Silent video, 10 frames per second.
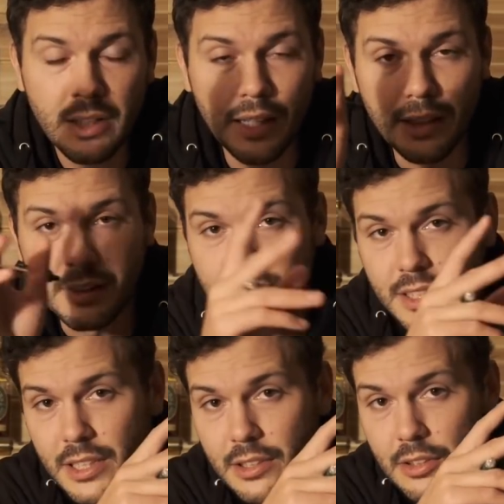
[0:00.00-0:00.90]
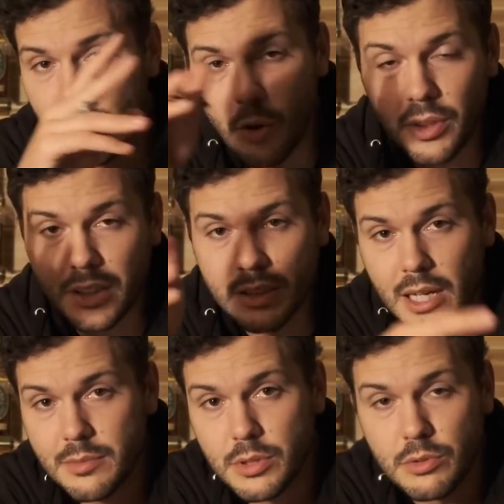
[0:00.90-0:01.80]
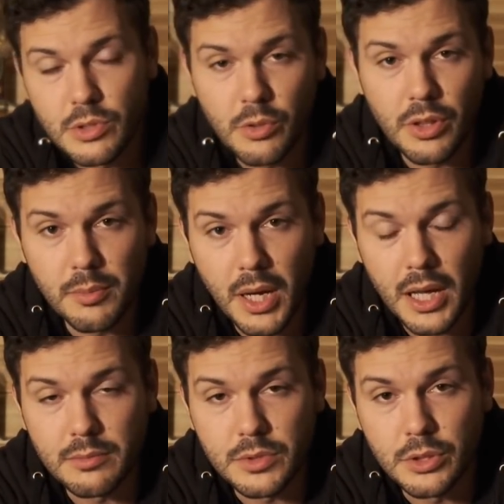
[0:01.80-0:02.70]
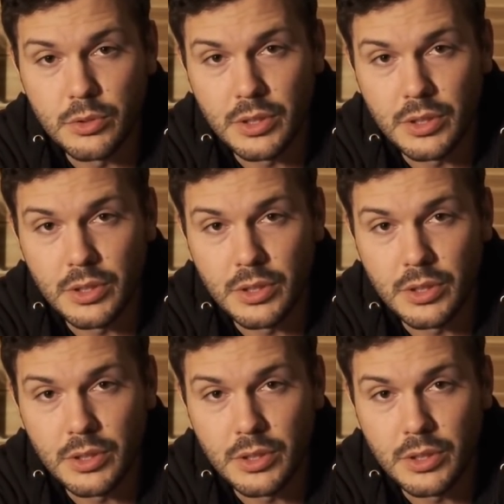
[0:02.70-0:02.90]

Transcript: and they're saying no to the top 2, no to the bottom 2,